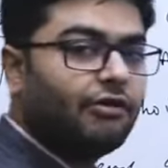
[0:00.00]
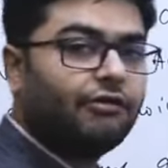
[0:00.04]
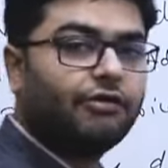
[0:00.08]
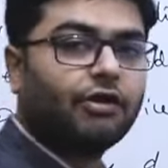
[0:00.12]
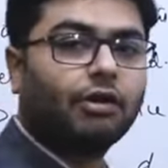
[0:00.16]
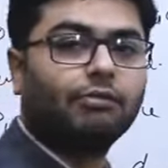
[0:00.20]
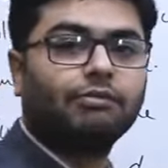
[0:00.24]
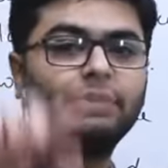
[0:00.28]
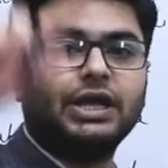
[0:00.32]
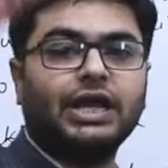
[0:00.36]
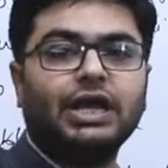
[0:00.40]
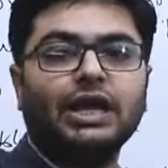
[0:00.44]

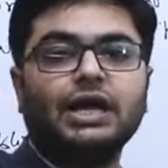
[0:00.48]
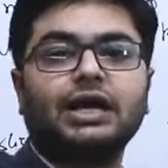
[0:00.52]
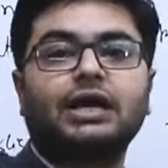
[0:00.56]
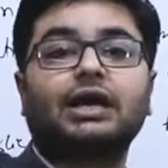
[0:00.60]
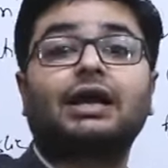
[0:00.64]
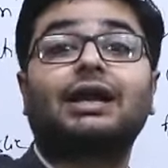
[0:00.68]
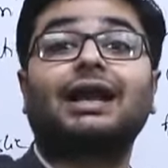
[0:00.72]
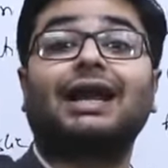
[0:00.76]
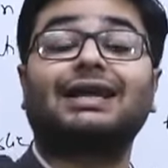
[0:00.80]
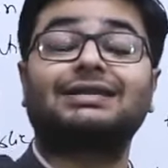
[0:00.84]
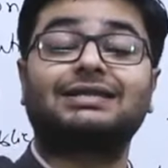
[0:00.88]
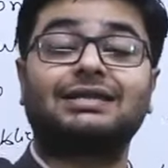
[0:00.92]
from
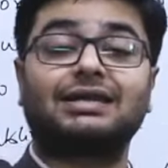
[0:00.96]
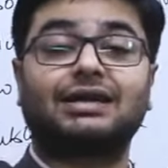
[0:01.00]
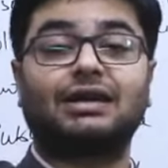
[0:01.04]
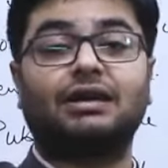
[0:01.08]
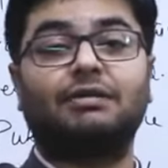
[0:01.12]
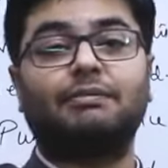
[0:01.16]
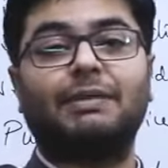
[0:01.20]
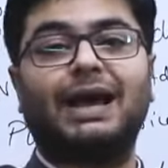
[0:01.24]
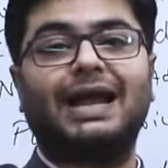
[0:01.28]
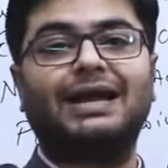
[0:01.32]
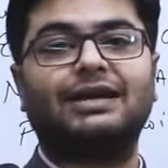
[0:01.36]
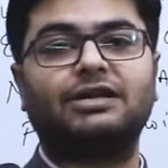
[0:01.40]
the
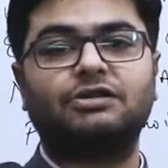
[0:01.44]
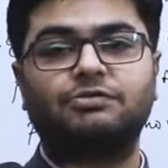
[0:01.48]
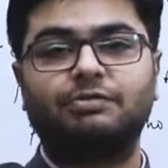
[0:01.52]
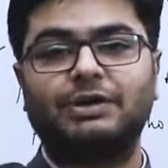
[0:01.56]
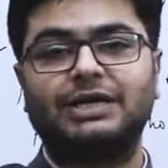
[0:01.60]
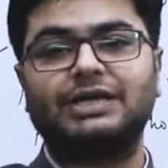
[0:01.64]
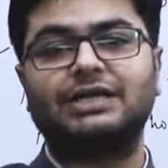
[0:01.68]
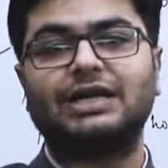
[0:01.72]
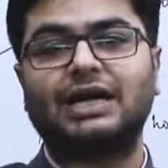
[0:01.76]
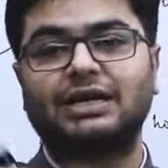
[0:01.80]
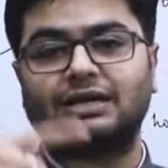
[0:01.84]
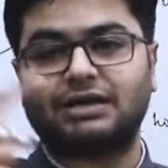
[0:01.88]
classical
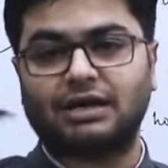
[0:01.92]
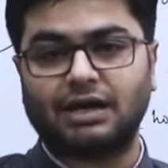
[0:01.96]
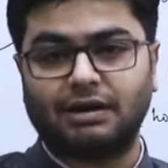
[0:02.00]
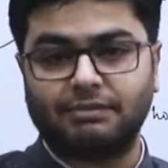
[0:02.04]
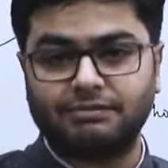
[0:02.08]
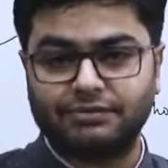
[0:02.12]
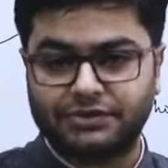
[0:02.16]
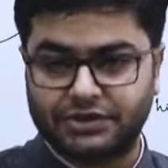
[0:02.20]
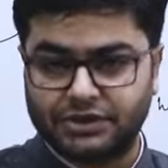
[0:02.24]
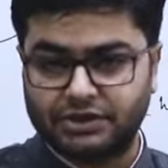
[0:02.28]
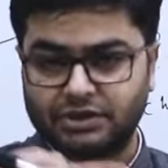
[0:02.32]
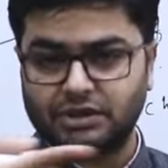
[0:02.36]
management that
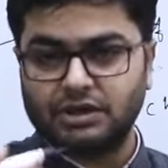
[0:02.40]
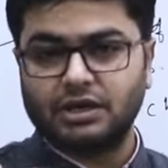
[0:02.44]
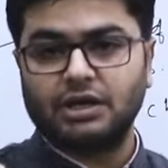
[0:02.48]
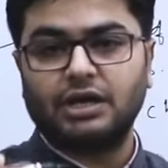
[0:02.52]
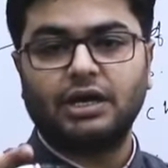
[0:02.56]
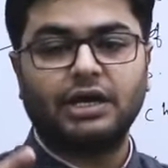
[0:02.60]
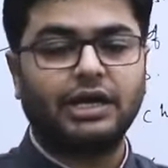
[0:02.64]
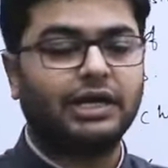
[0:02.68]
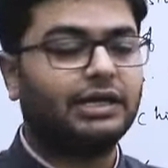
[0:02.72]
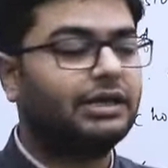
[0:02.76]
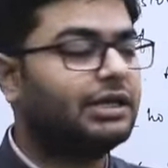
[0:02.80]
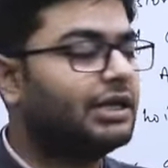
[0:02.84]
comes
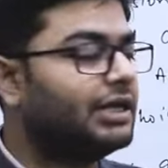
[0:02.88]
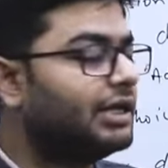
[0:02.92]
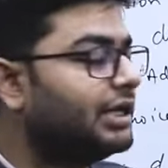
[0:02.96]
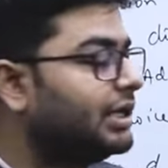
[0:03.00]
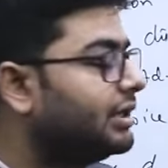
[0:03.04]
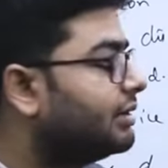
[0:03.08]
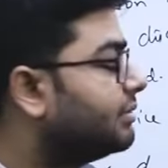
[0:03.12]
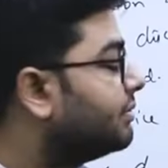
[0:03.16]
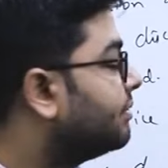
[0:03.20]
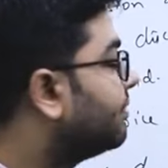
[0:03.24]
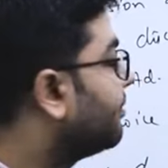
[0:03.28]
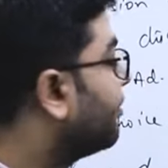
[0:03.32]
in
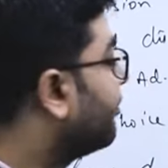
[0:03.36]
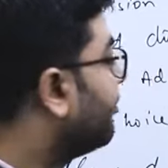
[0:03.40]
the